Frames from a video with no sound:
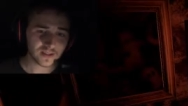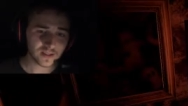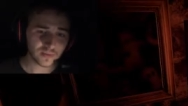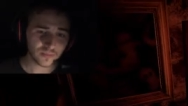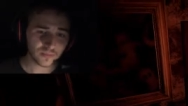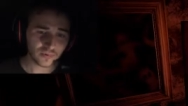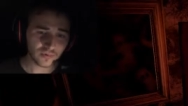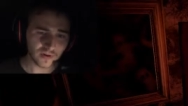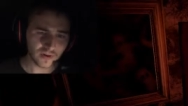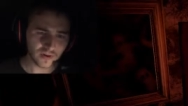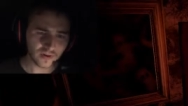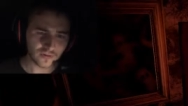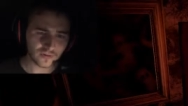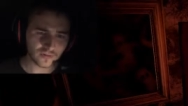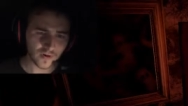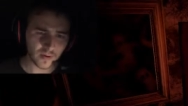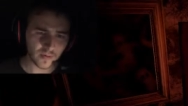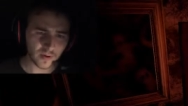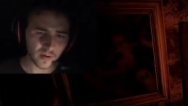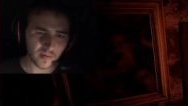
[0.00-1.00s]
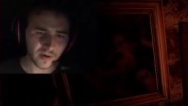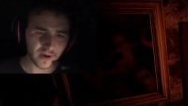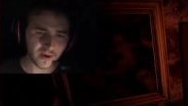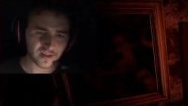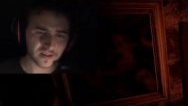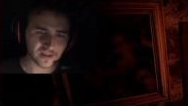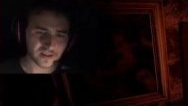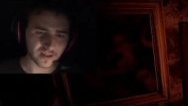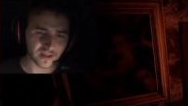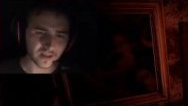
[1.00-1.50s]
Some pretty creepy
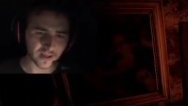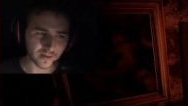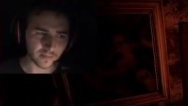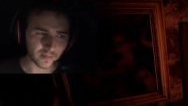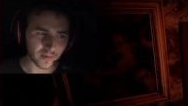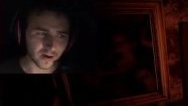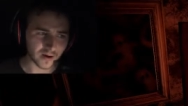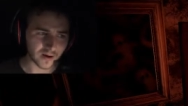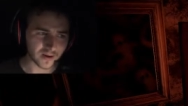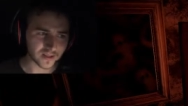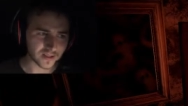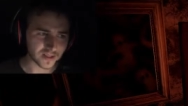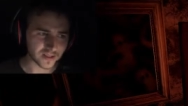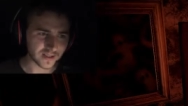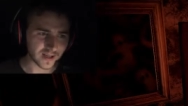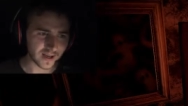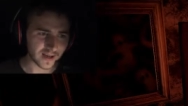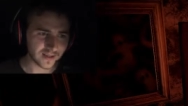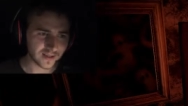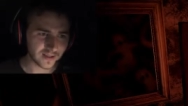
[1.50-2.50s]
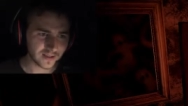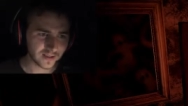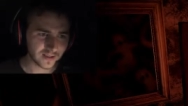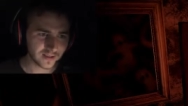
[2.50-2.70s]
pictures in here, might I just add.